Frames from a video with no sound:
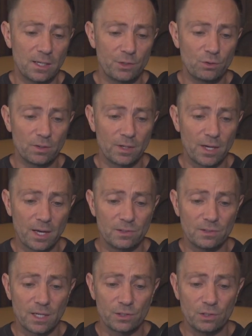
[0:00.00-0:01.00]
Natural
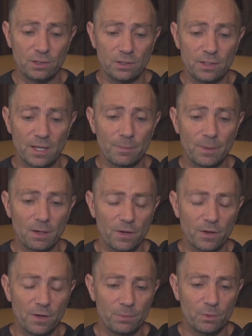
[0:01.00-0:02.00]
gas is actually down about
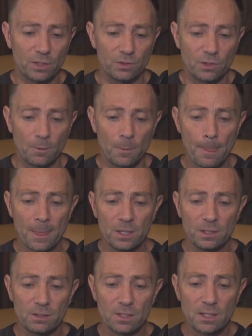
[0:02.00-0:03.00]
five percent. So
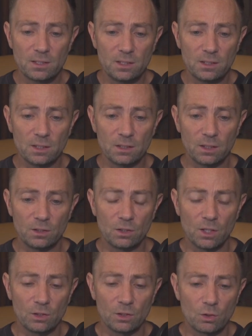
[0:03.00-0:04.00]
you're not seeing it, it,
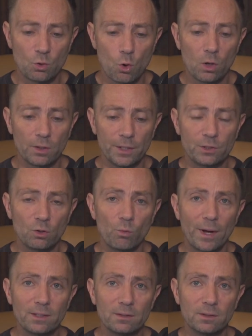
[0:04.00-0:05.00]
it correlate
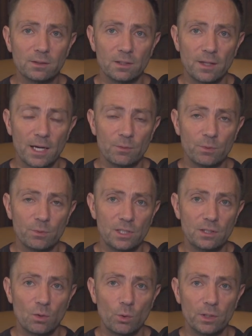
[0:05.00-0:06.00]
directly to that. And we
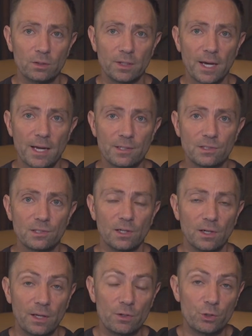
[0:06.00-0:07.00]
see the oil and gas
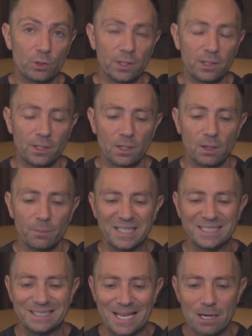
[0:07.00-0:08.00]
uh, energy related
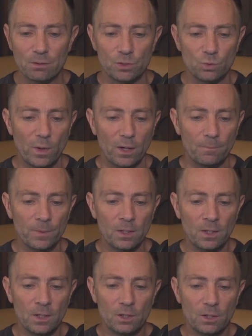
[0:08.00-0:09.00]
companies down as well.
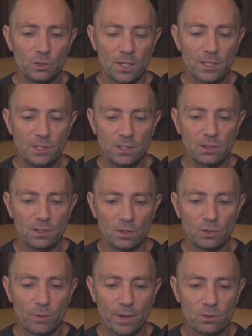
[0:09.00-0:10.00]
So you're not seeing a
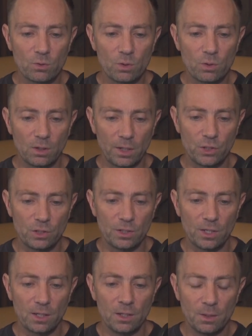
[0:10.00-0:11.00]
direct correlation
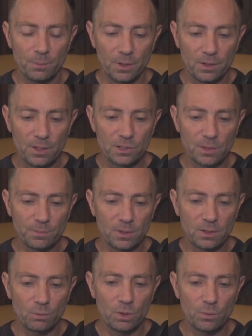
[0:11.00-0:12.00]
yet, but it is
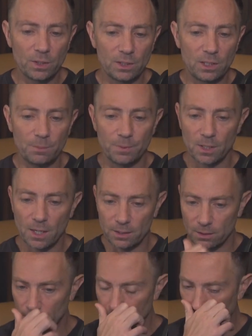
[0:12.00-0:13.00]
something that we want to keep an
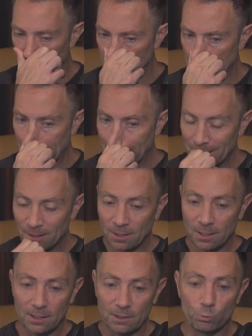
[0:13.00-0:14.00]
eye on because
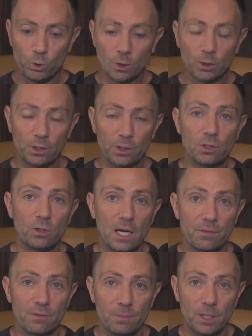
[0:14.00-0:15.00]
uh, it really could
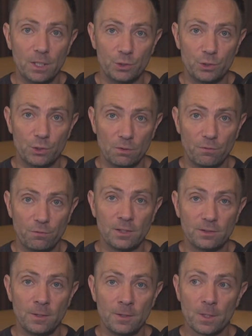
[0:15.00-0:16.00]
have a major effect
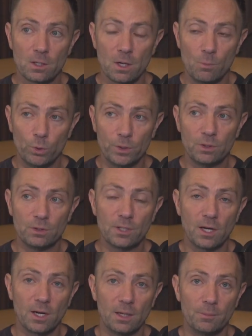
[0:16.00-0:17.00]
come
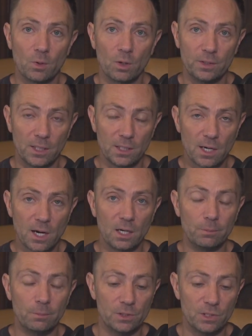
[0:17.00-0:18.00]
wintertime on the
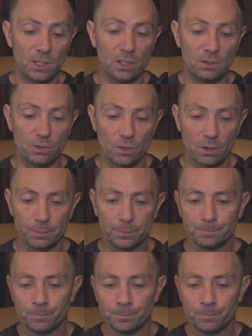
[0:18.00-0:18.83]
economies in Europe.